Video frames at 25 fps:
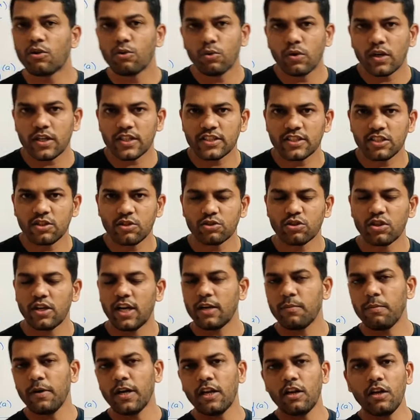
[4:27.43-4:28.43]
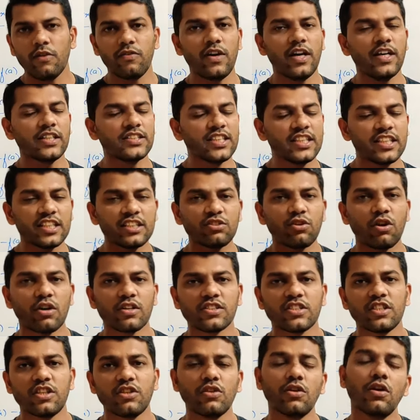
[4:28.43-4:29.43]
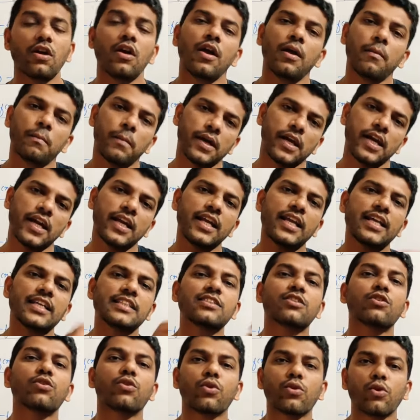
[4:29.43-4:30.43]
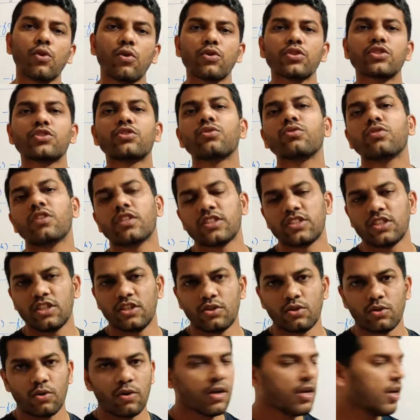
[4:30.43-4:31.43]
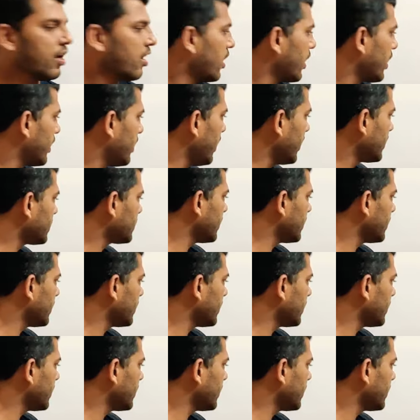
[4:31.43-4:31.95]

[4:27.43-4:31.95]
towards 0. So let me tell you friends, it is not 0, but it is close to the 0. And let's